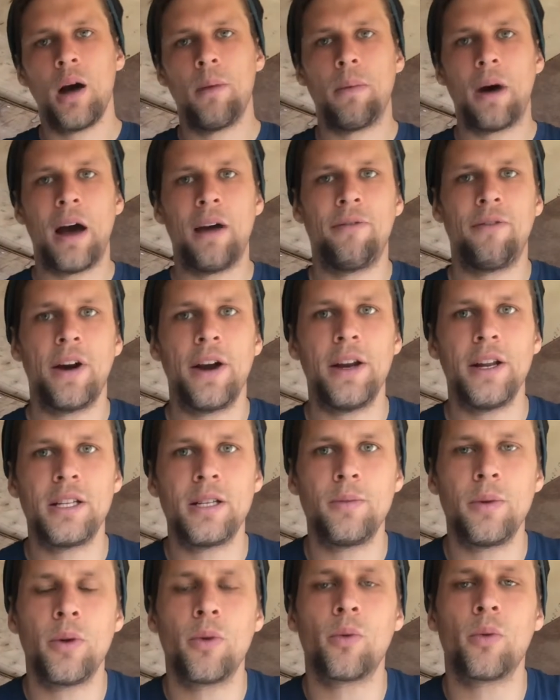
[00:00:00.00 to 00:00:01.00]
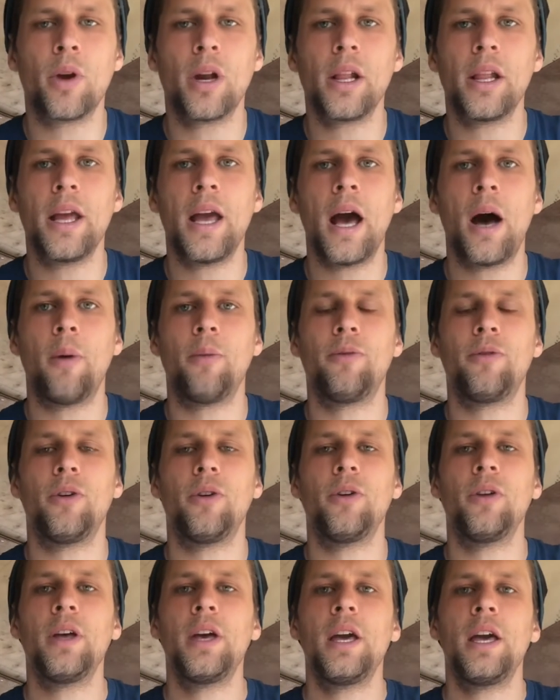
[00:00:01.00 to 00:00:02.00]
I find it to be really
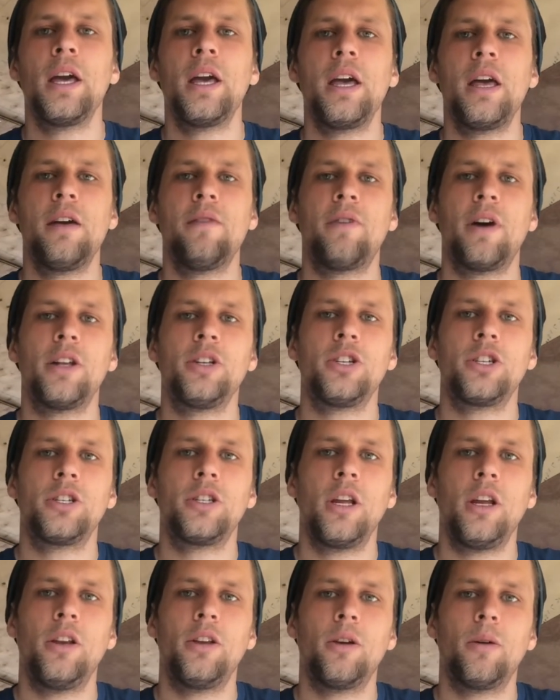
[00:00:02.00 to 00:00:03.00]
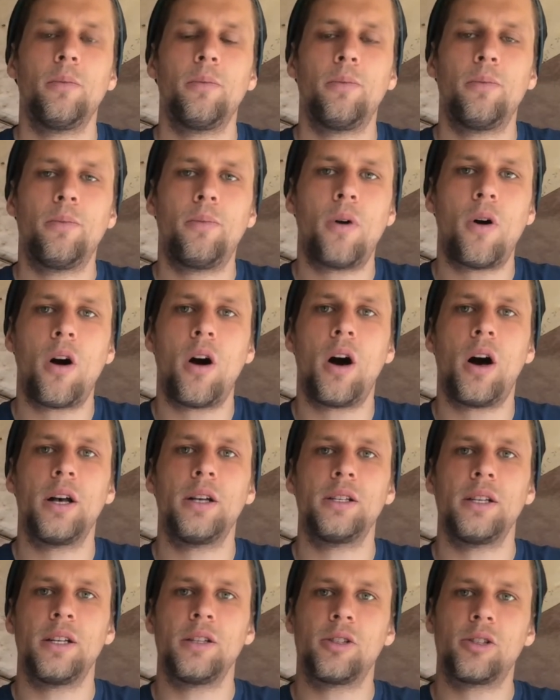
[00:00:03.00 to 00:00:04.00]
helpful if I just need to
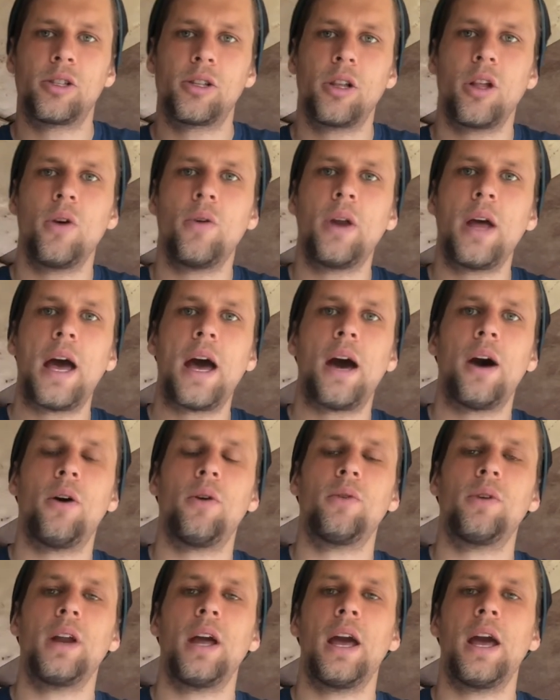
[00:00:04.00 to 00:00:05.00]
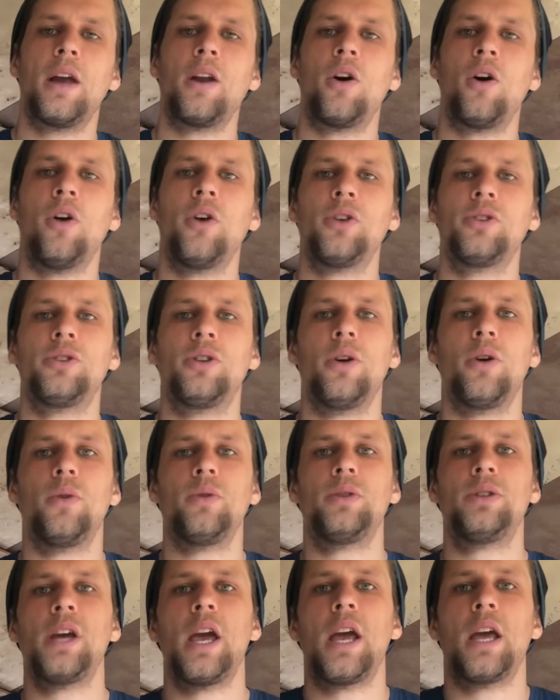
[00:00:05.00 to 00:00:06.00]
pause and slow down, and also
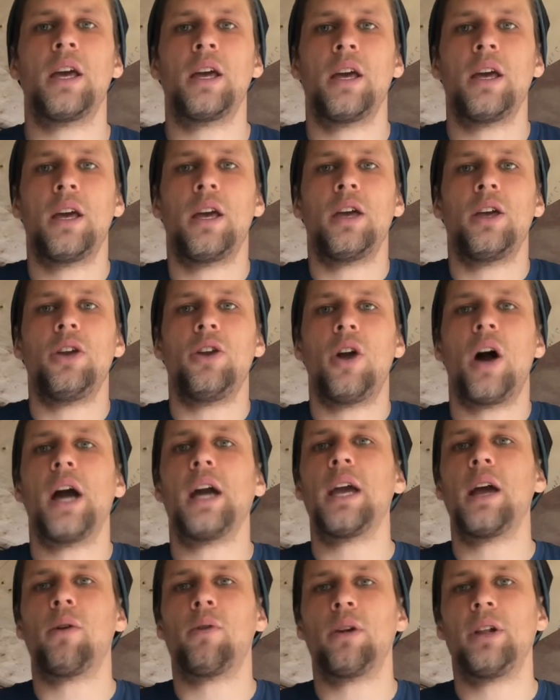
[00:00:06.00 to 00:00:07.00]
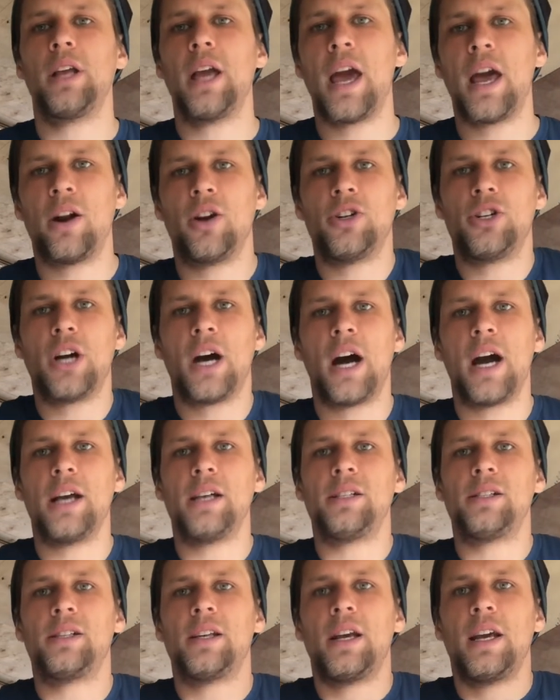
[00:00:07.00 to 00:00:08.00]
take, I get really
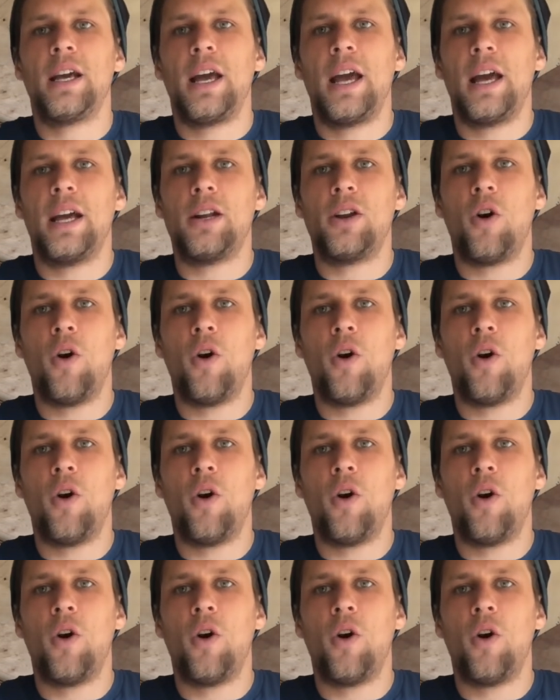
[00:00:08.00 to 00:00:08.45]
energized and